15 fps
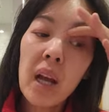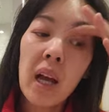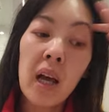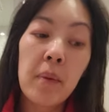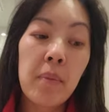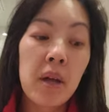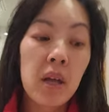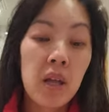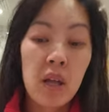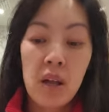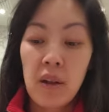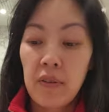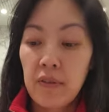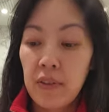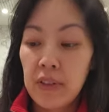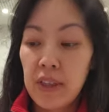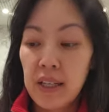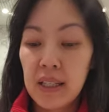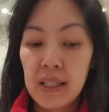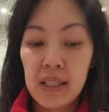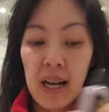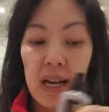For
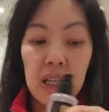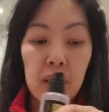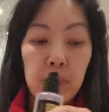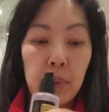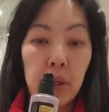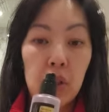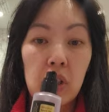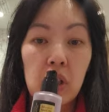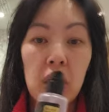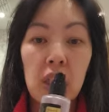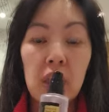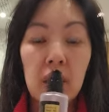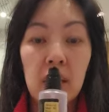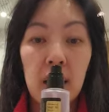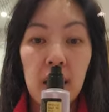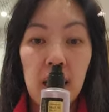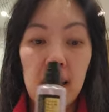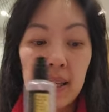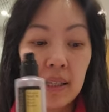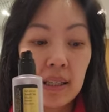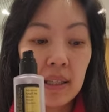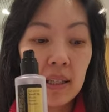this size bottle,
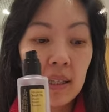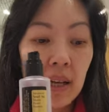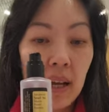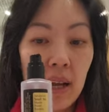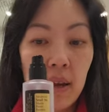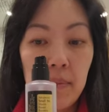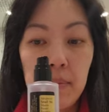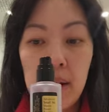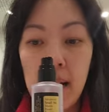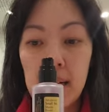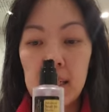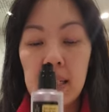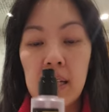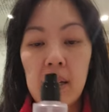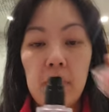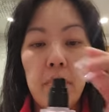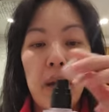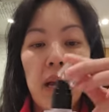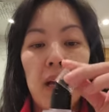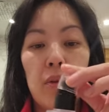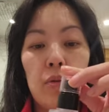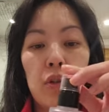it's
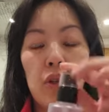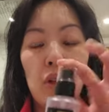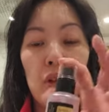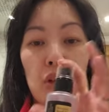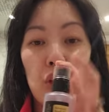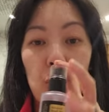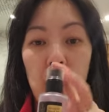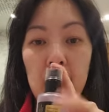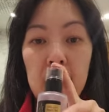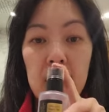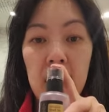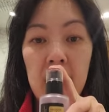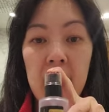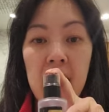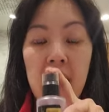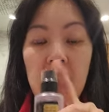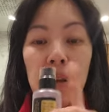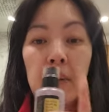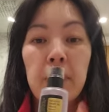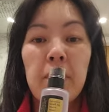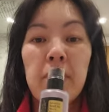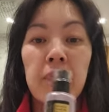£19.20
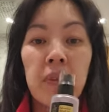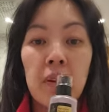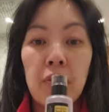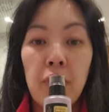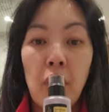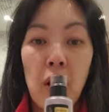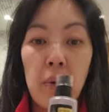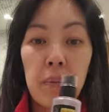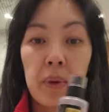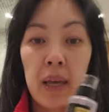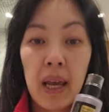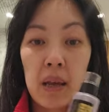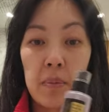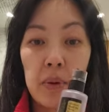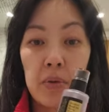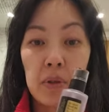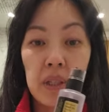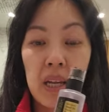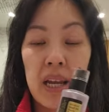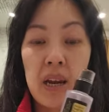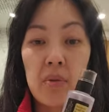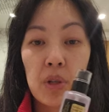from K
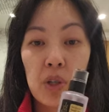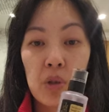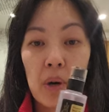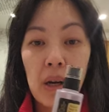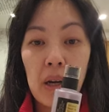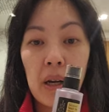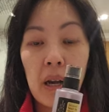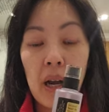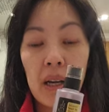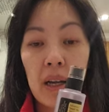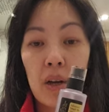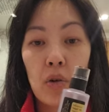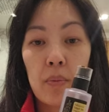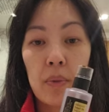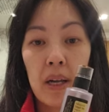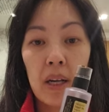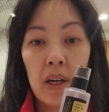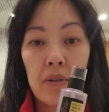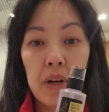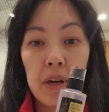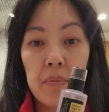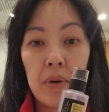Beauty, which is where I get all my
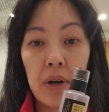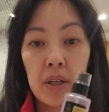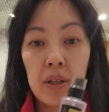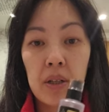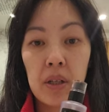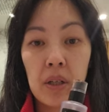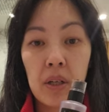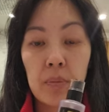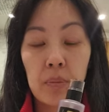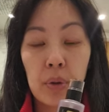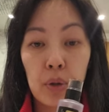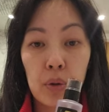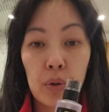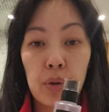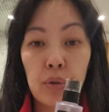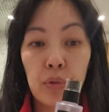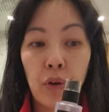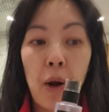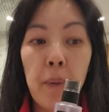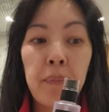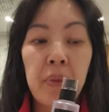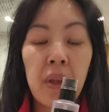Korean brand products
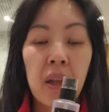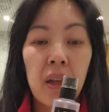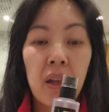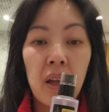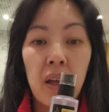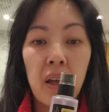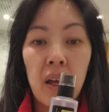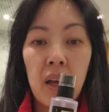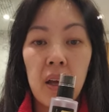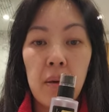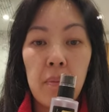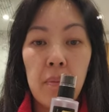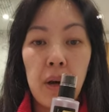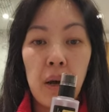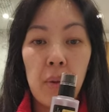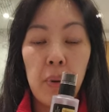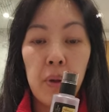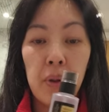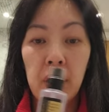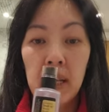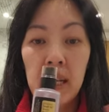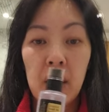from. I'll
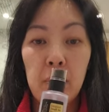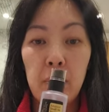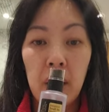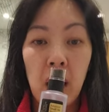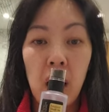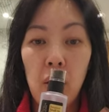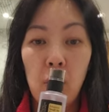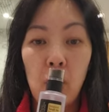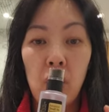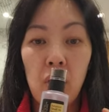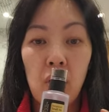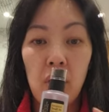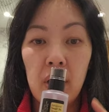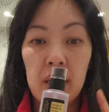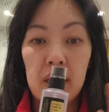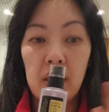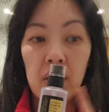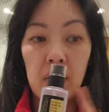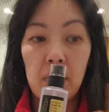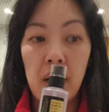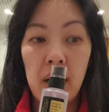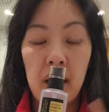put the link below, or it's
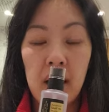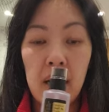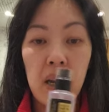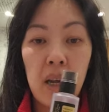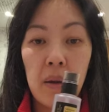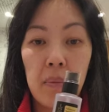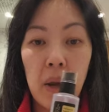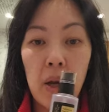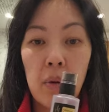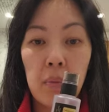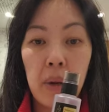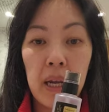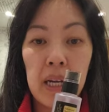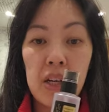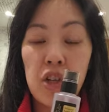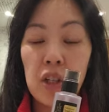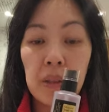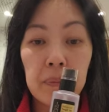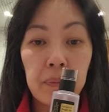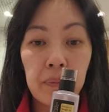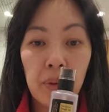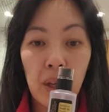on my homepage
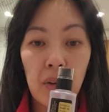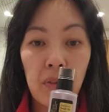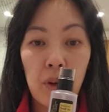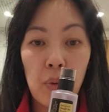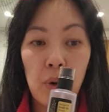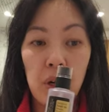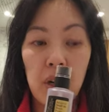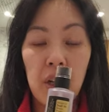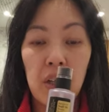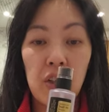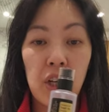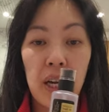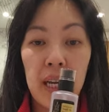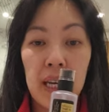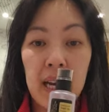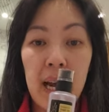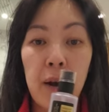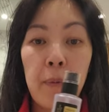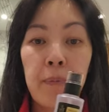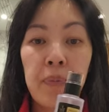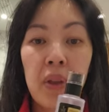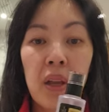if you want to check it
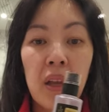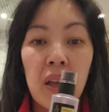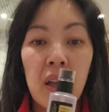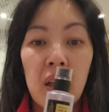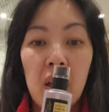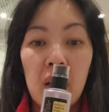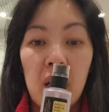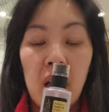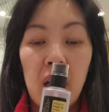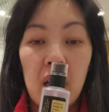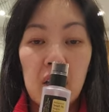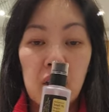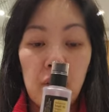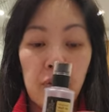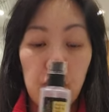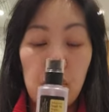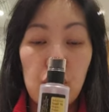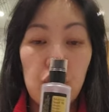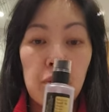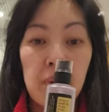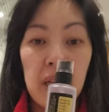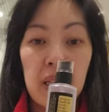out. So for
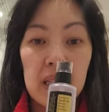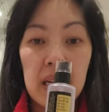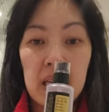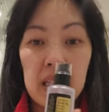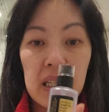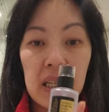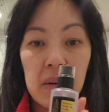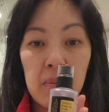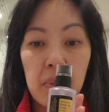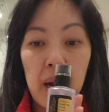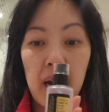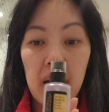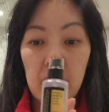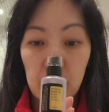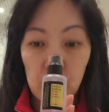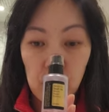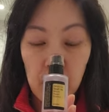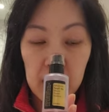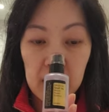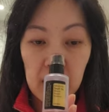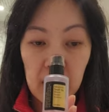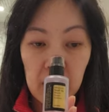100 ml, it's
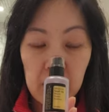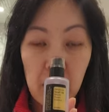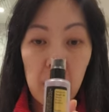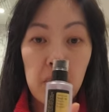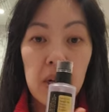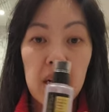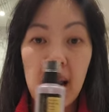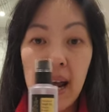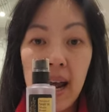£19.20 at the moment.